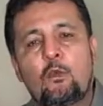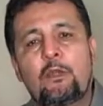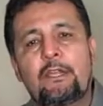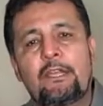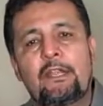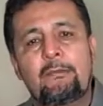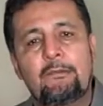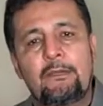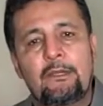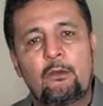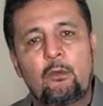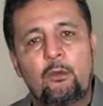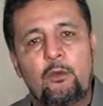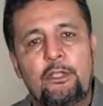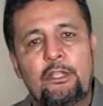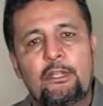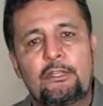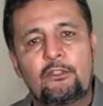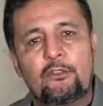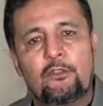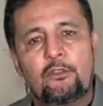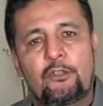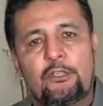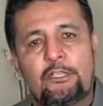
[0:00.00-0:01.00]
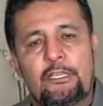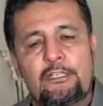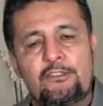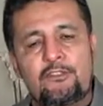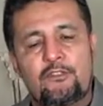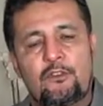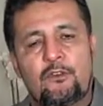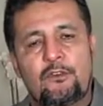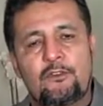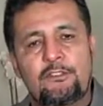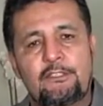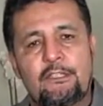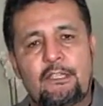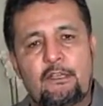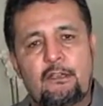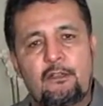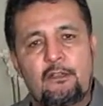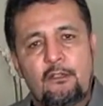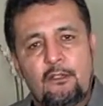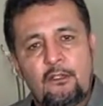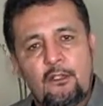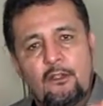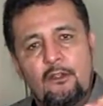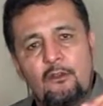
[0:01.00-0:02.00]
Whenever we are doing a short
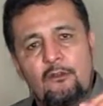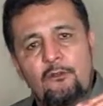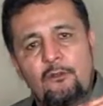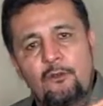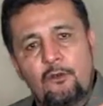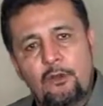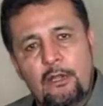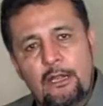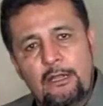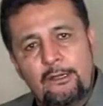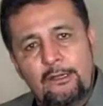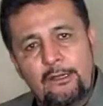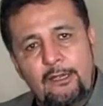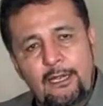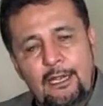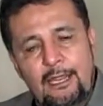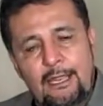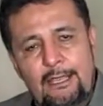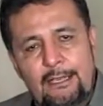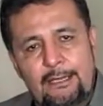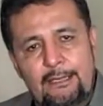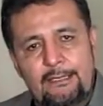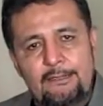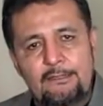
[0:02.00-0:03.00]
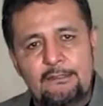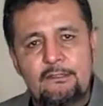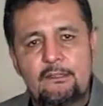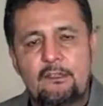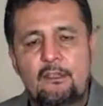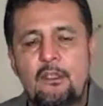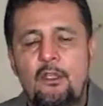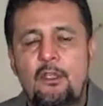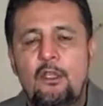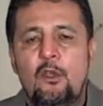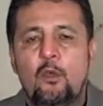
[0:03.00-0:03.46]
sale for our clients,